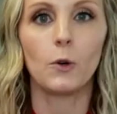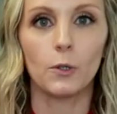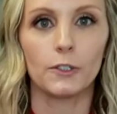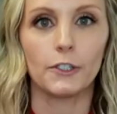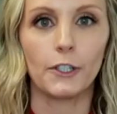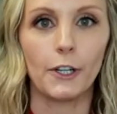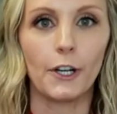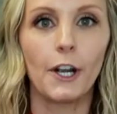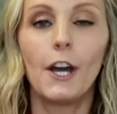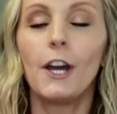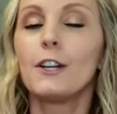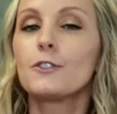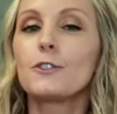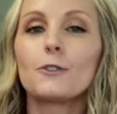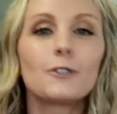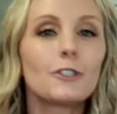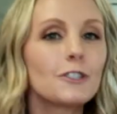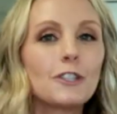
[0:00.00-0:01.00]
holder.
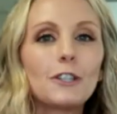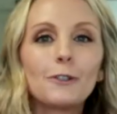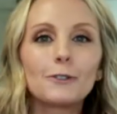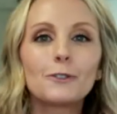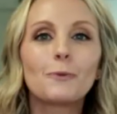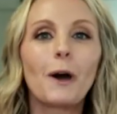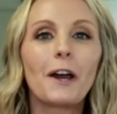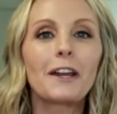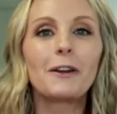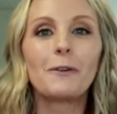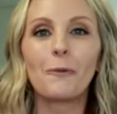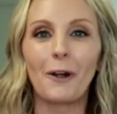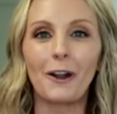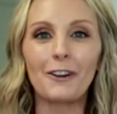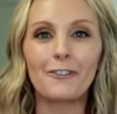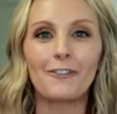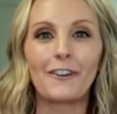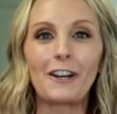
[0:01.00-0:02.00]
So just use what can
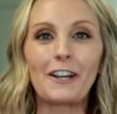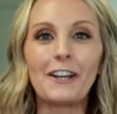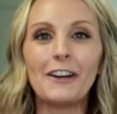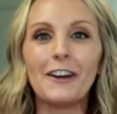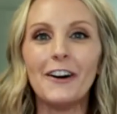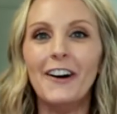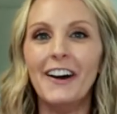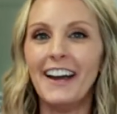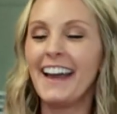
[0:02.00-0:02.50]
work for you